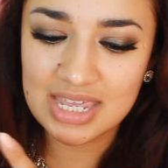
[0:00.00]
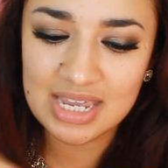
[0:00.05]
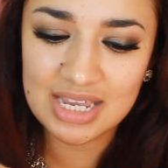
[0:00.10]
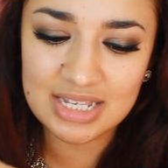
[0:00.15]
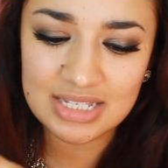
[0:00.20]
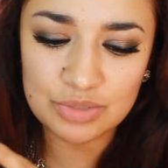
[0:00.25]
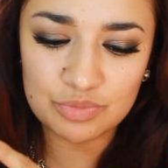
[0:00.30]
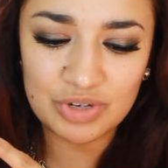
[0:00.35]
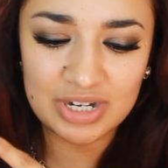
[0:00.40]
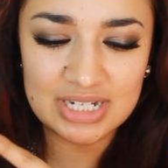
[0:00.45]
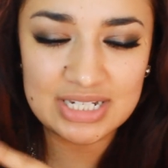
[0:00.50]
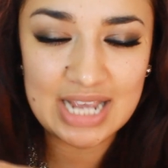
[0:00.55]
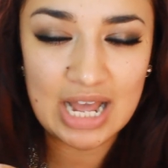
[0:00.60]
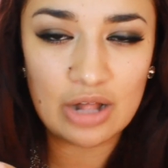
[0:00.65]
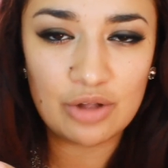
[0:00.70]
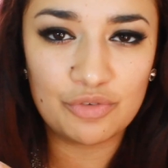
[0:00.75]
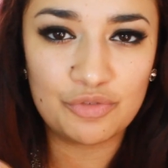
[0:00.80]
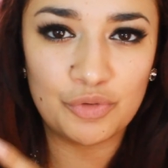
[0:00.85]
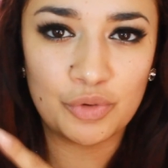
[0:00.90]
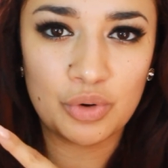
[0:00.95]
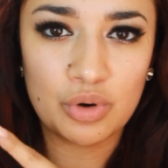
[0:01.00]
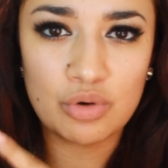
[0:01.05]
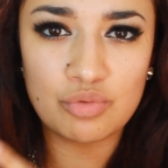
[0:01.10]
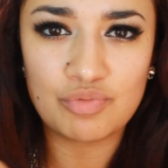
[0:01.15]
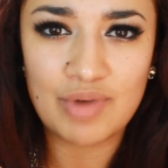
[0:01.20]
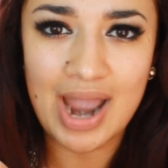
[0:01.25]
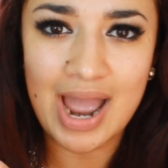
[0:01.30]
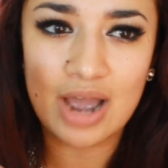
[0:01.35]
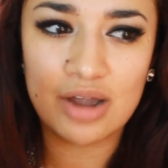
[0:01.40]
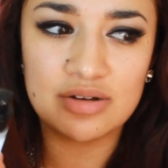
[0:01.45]
These retail for
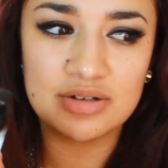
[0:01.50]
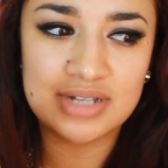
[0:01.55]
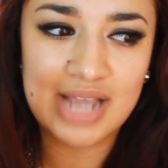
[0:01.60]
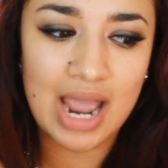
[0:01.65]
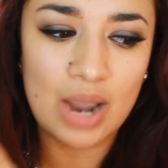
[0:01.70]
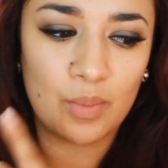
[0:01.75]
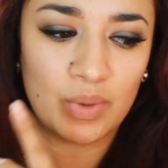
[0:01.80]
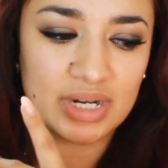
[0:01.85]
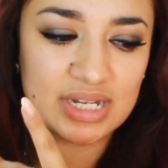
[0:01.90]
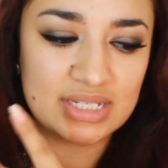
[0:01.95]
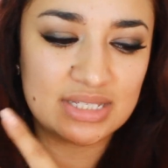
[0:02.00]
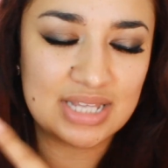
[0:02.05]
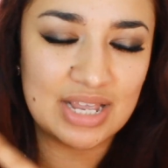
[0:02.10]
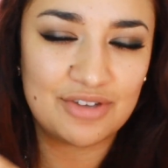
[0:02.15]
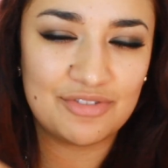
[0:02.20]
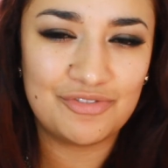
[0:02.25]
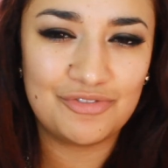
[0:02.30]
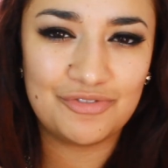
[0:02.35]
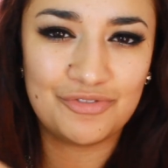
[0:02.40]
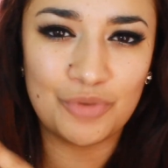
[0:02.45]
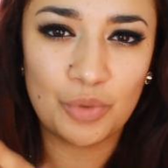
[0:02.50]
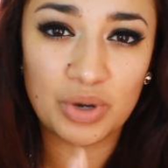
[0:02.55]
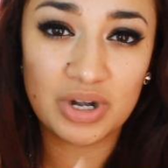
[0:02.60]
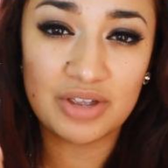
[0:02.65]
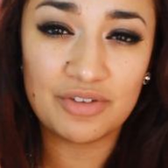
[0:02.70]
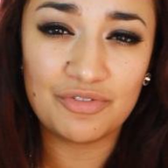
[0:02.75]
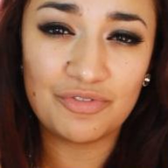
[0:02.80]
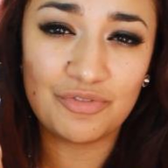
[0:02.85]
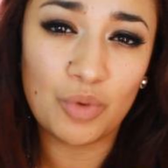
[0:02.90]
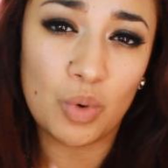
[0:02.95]
around, I want to say
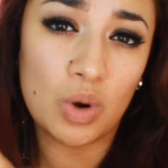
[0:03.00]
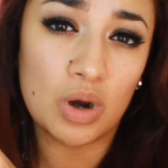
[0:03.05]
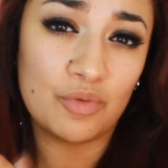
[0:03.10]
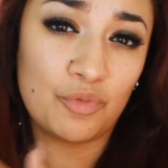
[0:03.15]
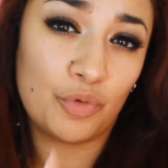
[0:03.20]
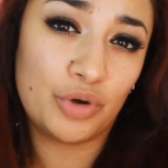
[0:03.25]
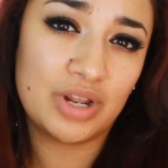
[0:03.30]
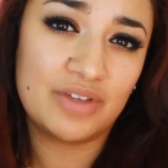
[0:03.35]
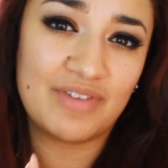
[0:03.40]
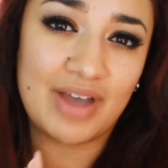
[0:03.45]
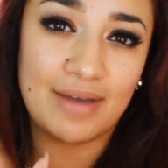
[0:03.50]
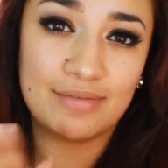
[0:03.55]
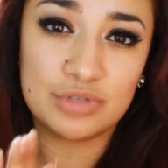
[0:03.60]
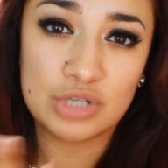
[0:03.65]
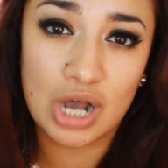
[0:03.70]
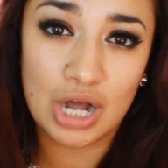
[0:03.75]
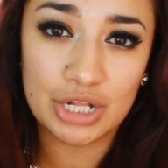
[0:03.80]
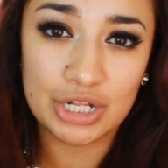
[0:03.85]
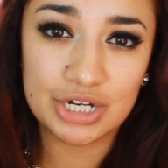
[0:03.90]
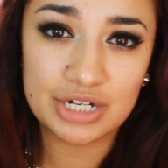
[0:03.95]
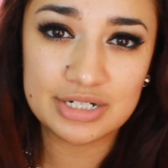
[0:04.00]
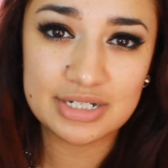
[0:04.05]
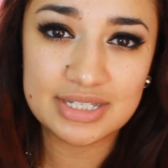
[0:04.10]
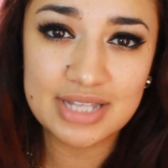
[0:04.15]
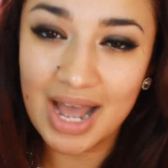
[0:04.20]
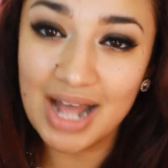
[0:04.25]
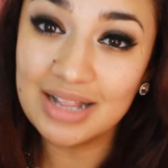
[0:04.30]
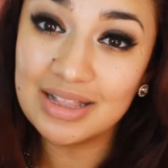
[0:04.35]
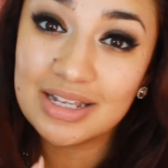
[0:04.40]
forty-four, forty-five dollars.